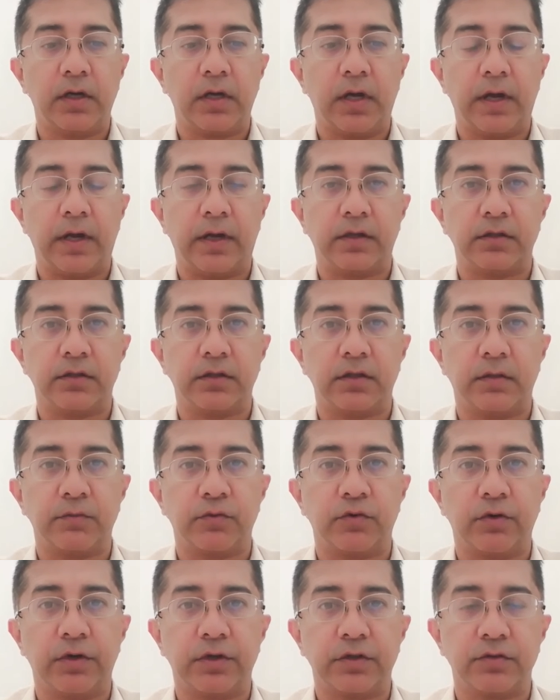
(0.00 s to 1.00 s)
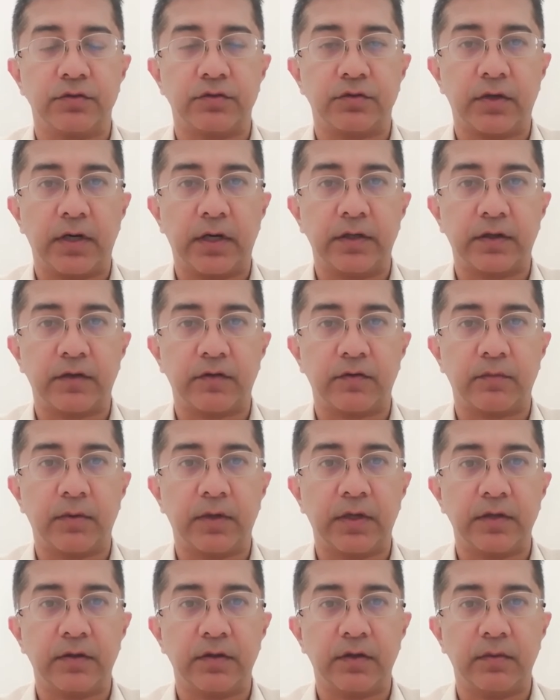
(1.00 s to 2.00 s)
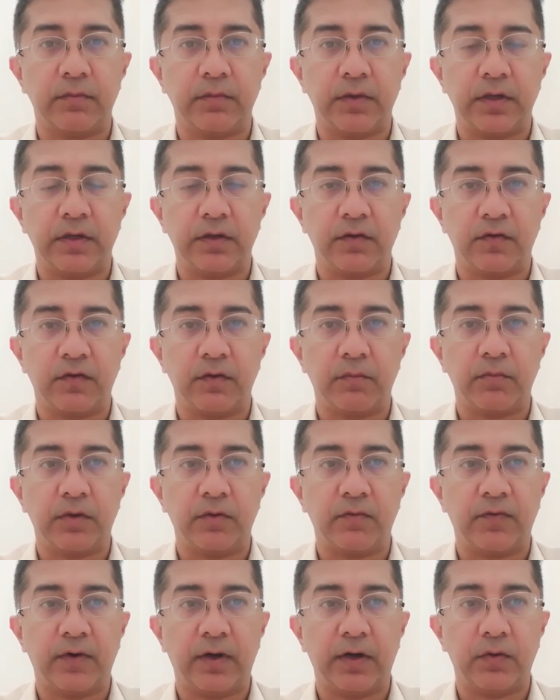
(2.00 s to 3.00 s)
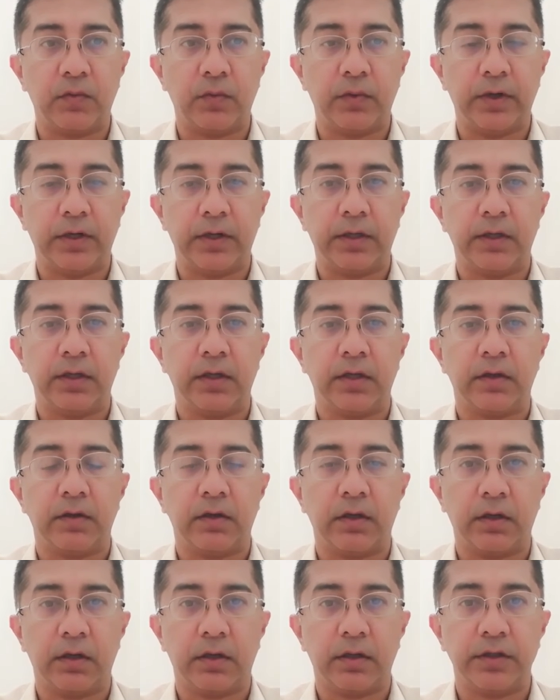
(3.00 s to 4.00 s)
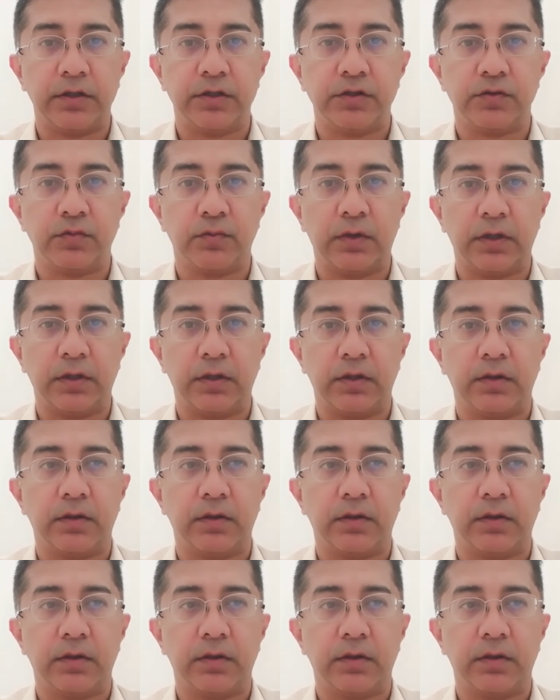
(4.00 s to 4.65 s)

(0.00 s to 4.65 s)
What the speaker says: and I'm going to try and explain them in a simplified way, each one.